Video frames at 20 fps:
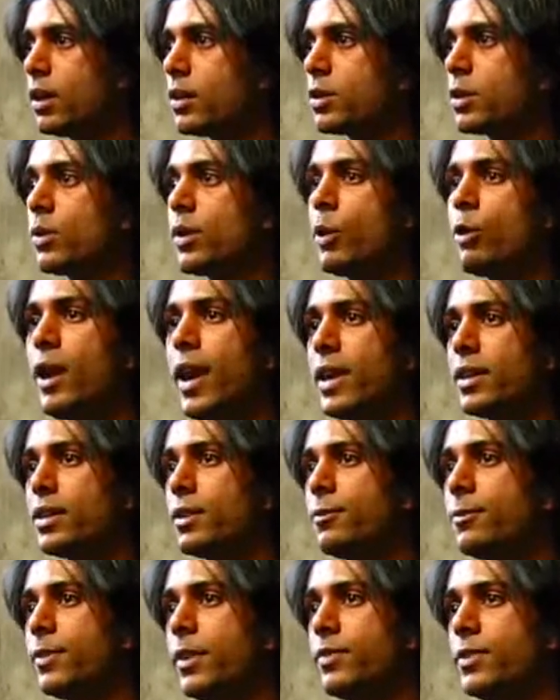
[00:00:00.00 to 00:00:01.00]
So they were hanged
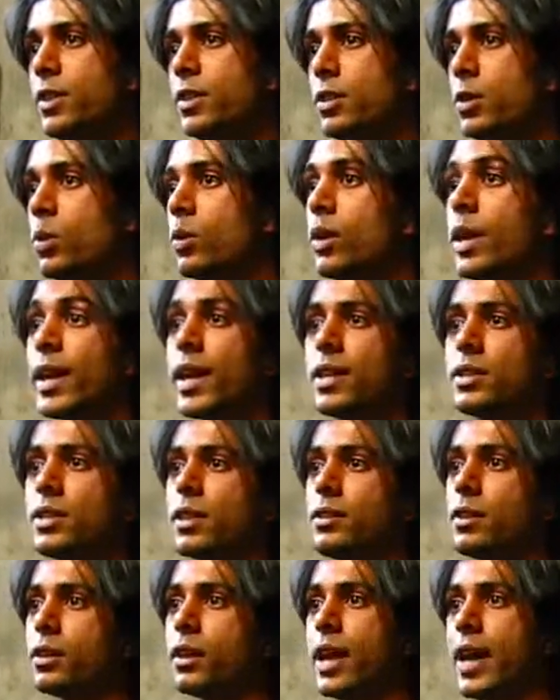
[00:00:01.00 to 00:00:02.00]
in 52. Like I
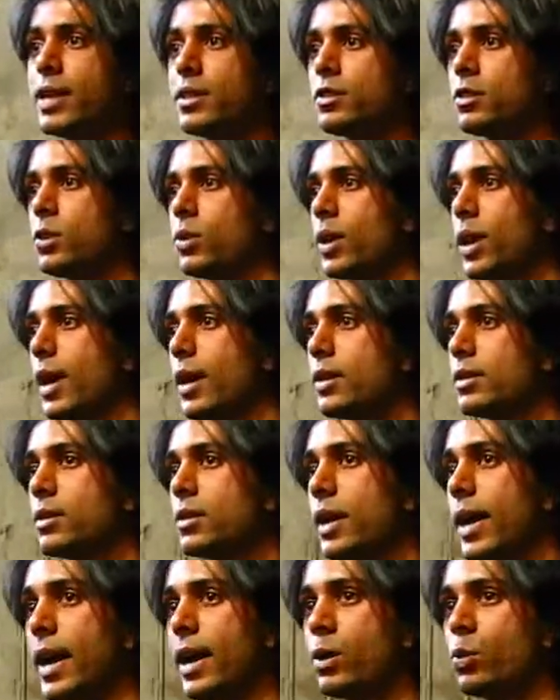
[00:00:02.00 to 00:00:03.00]
said, the last two guys
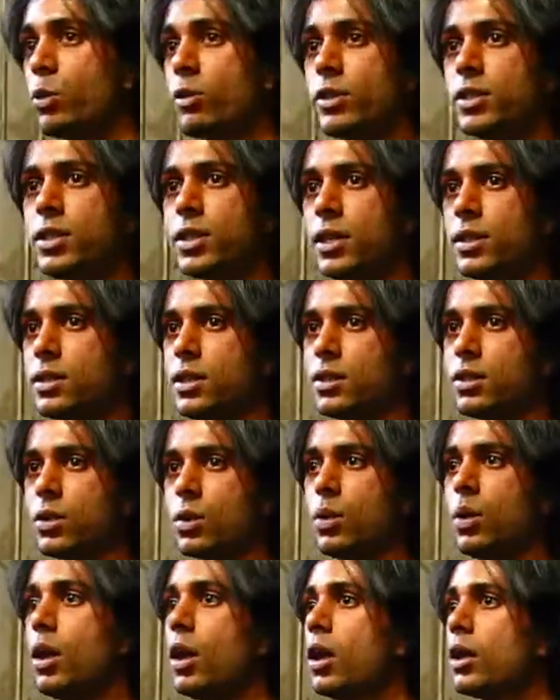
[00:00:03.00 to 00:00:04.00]
hanged were in
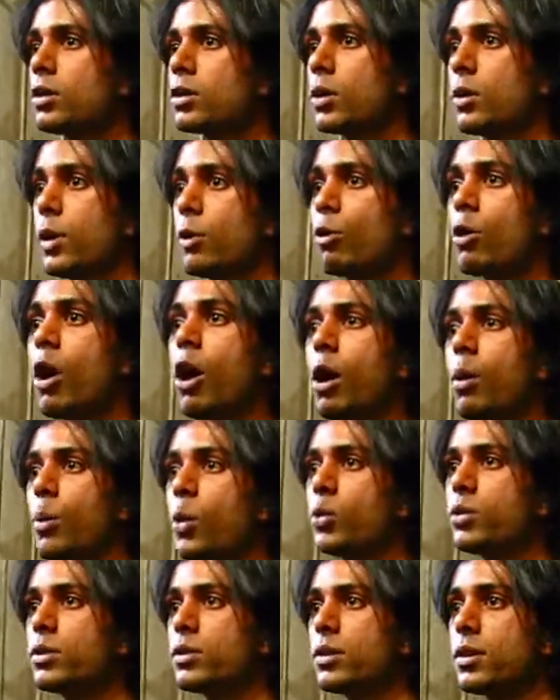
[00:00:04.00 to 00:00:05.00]
62, so they were
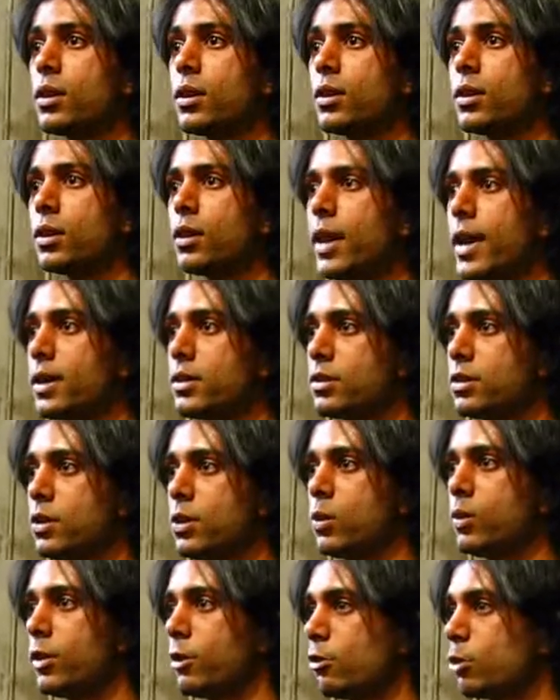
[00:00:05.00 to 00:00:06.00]
almost the last
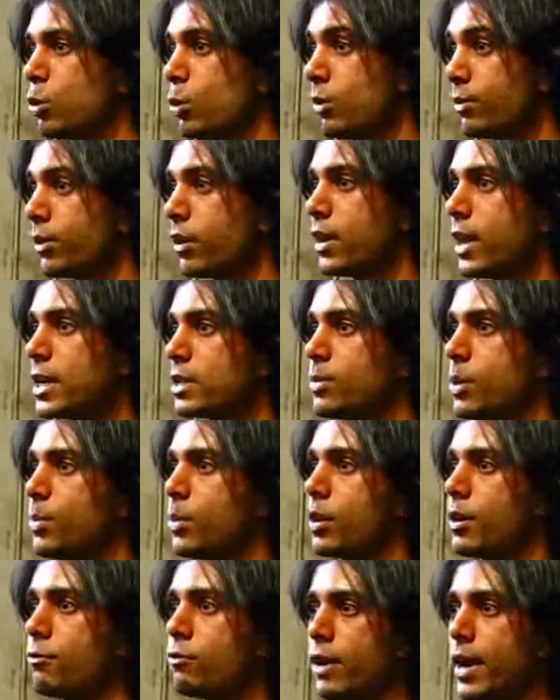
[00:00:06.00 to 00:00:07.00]
two. They were two of the last
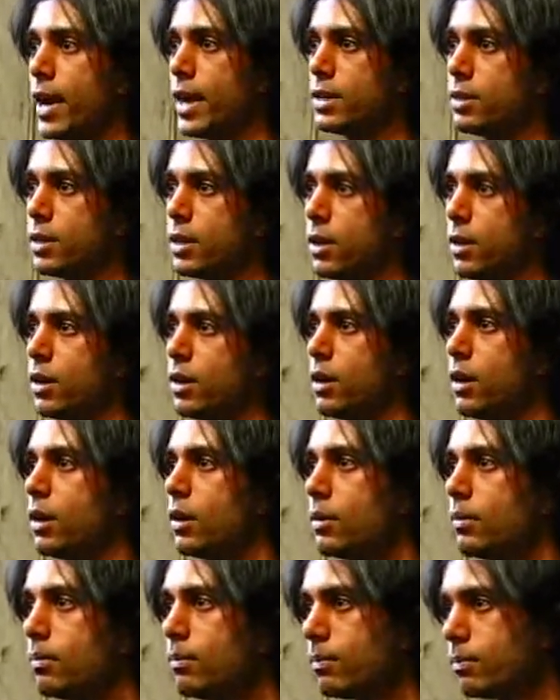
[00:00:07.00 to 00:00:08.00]
people ever hanged here.
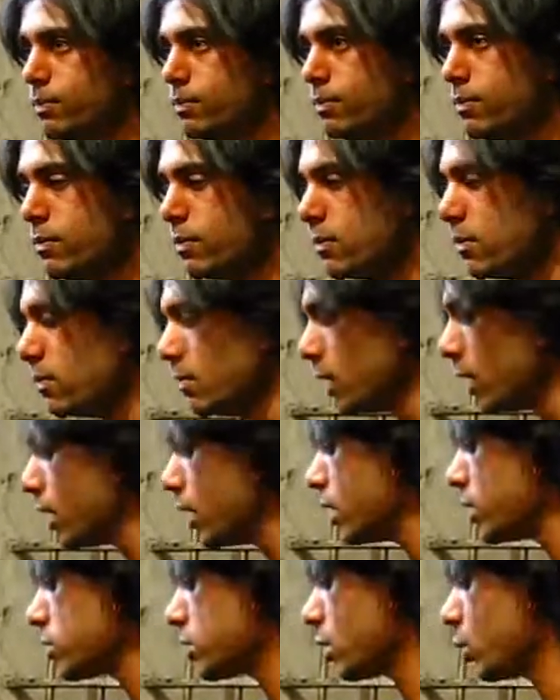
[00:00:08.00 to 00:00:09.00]

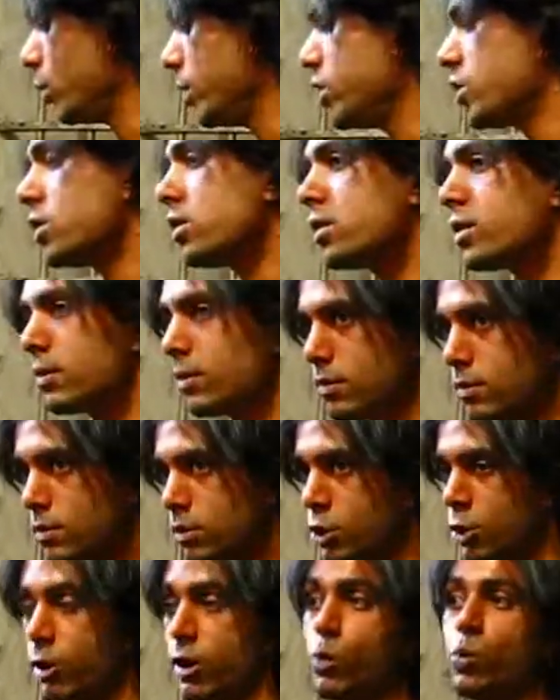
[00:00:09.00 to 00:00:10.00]
So we just,
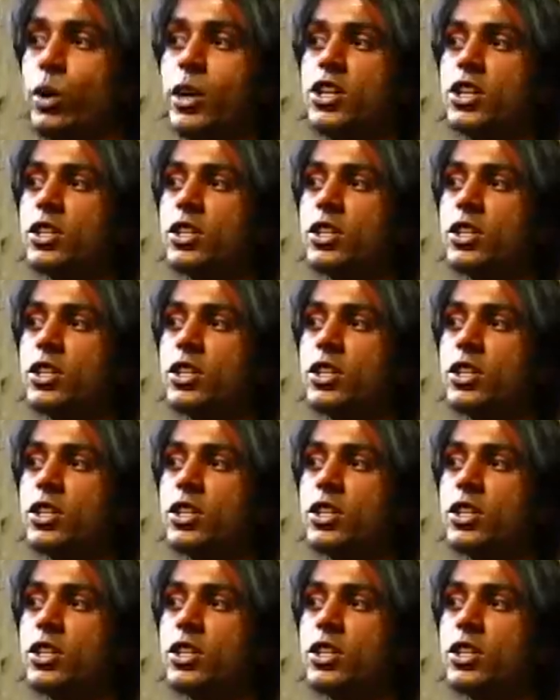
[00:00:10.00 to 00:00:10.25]
sorry, we